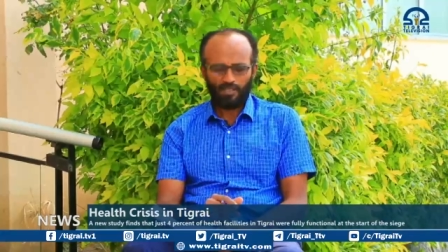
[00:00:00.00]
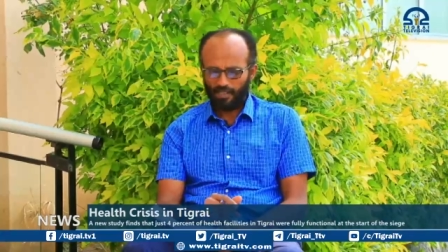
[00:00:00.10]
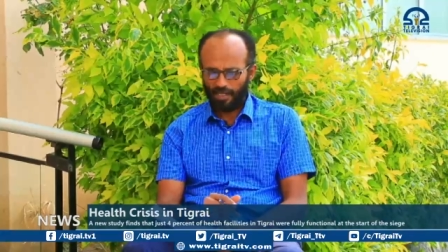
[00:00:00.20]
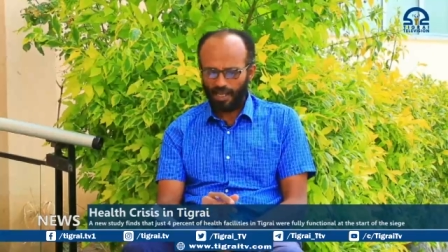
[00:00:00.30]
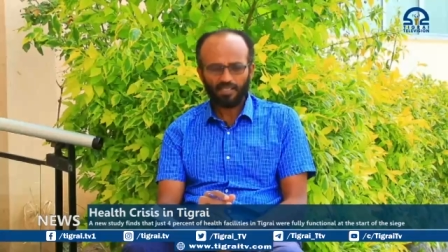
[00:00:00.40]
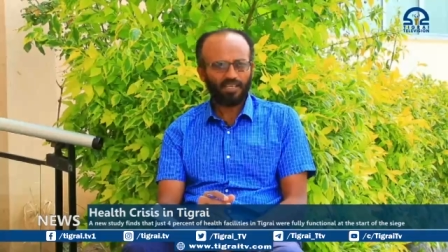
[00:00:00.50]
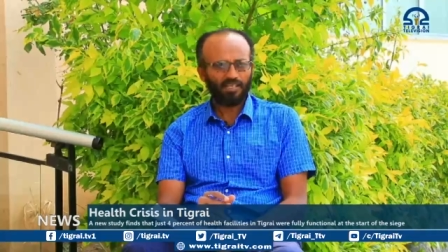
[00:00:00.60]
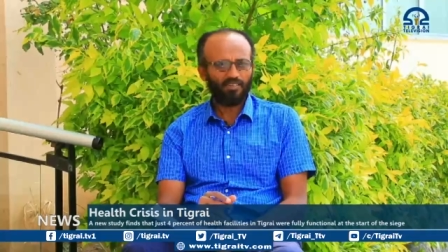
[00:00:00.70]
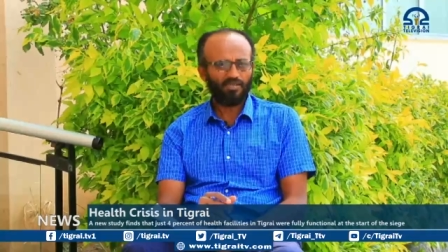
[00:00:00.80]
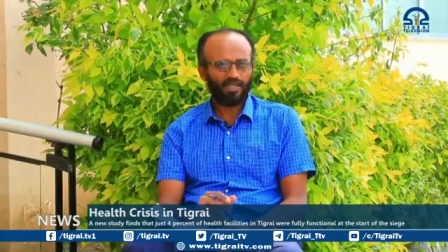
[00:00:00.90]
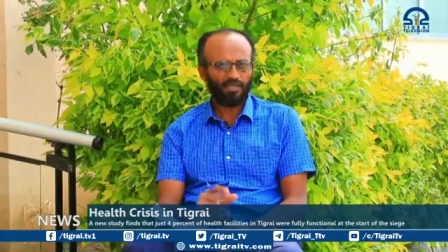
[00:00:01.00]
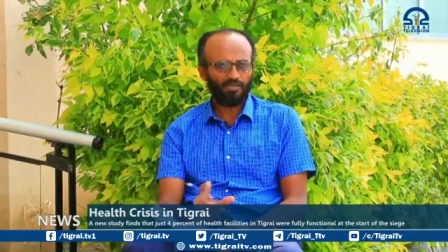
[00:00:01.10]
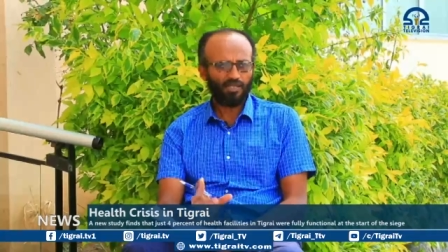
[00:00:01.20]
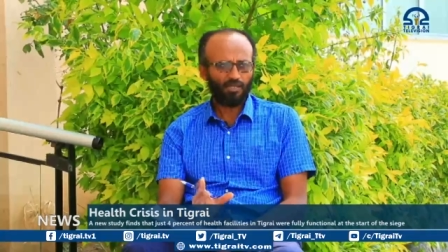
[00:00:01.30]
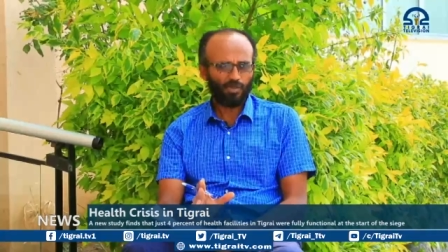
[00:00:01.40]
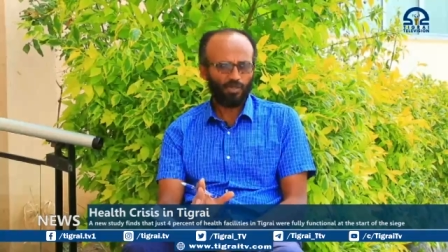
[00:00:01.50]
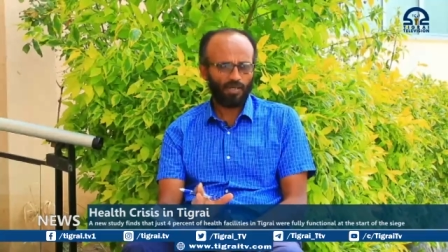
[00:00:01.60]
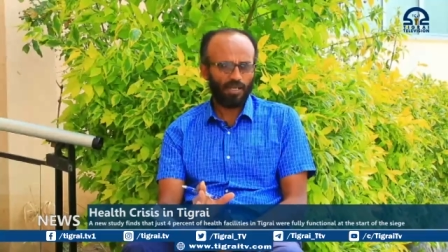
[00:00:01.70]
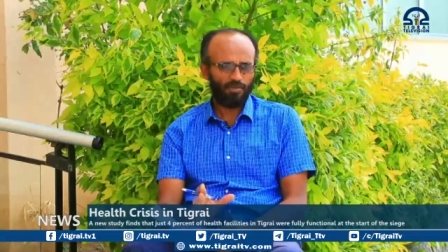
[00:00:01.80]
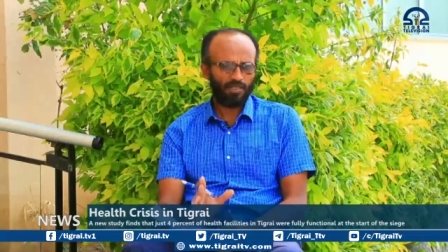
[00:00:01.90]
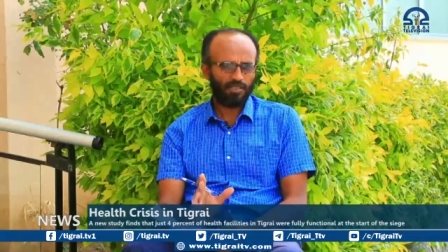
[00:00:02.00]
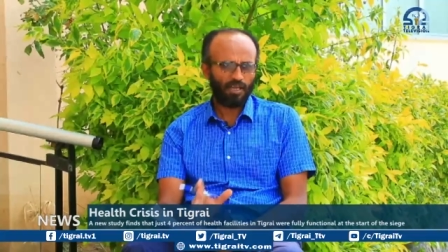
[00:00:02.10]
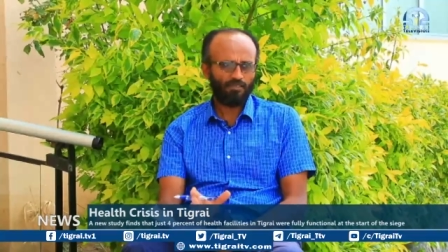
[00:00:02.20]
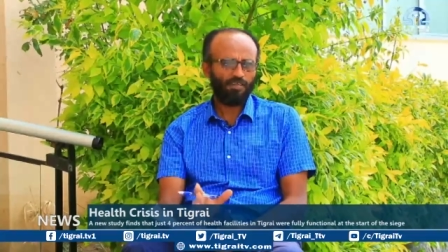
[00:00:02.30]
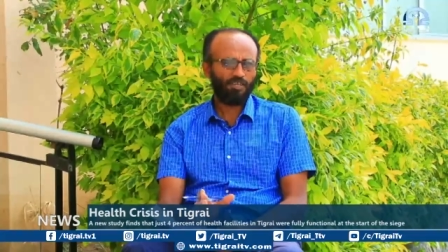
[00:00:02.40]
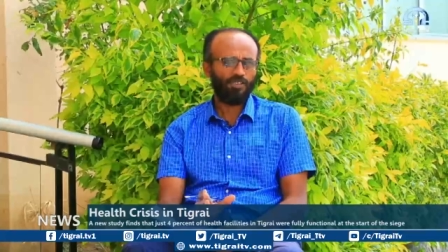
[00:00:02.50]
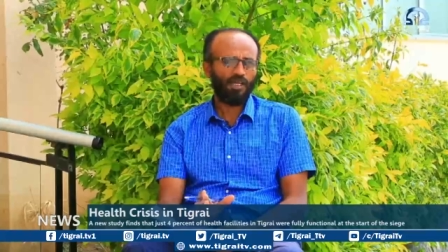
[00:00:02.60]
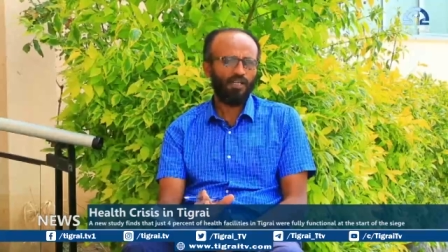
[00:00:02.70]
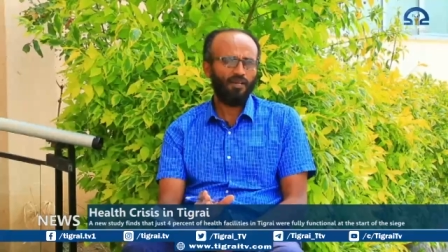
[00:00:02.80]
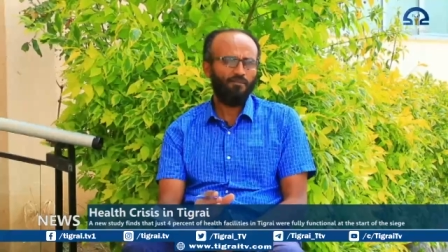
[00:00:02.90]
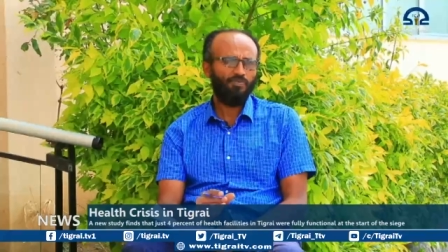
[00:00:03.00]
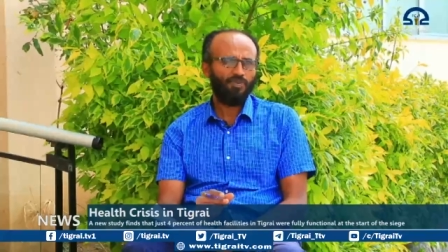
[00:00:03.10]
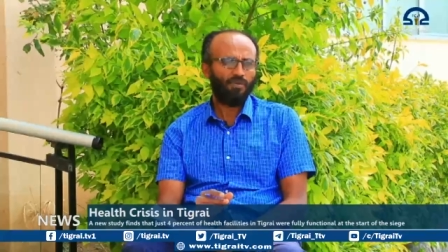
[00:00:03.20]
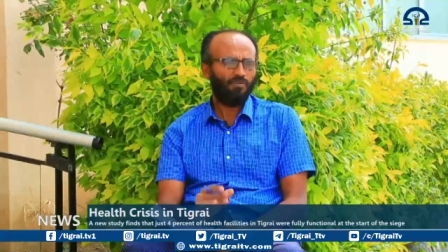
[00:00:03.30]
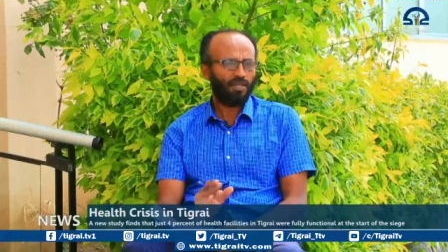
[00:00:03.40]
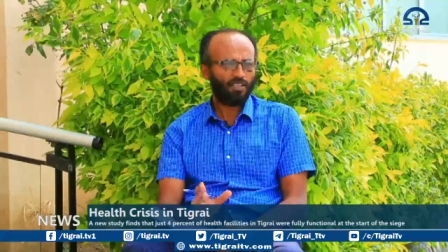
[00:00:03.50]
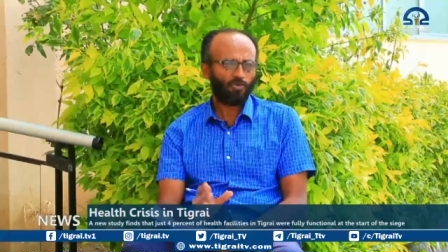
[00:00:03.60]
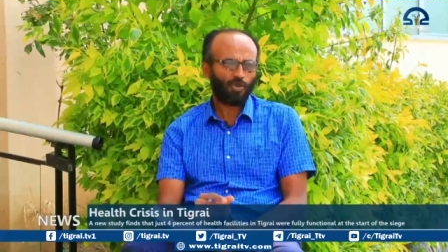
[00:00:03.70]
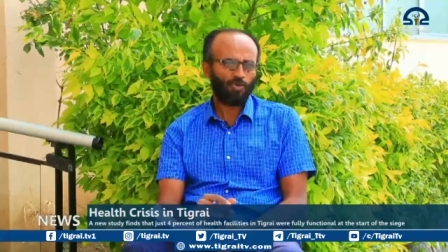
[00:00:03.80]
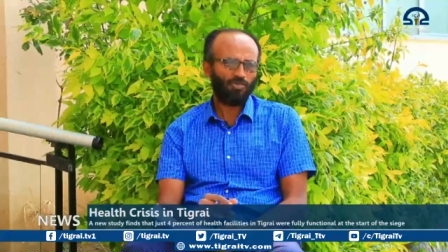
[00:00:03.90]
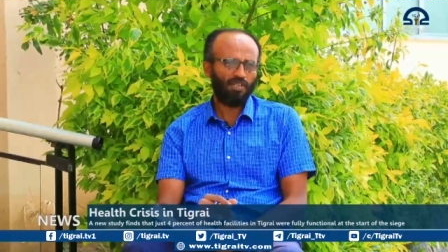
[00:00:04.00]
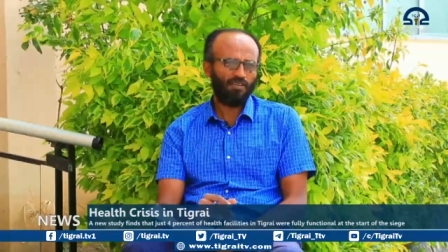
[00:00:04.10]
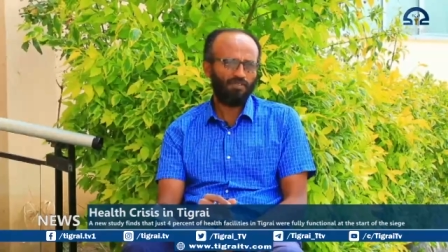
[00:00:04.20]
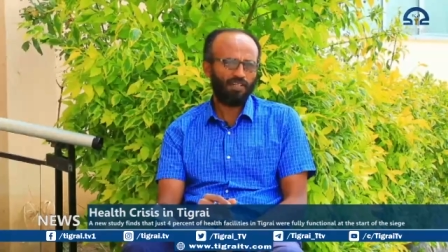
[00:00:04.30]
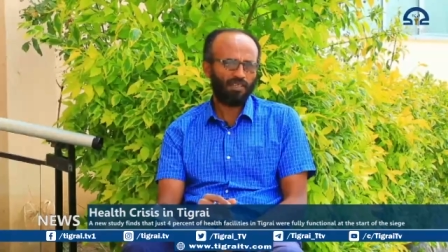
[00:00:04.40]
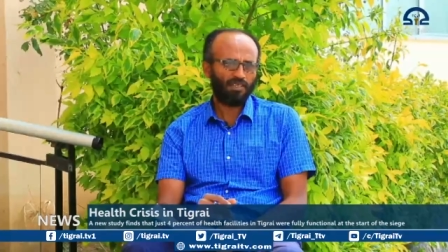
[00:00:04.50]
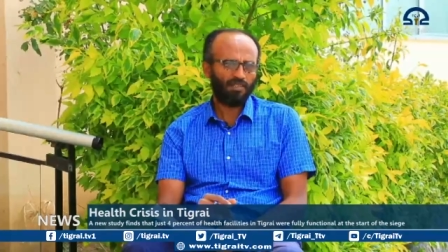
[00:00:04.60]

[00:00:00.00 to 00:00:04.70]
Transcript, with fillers: health centers that, that we labeled non-functional, mothers were not delivering.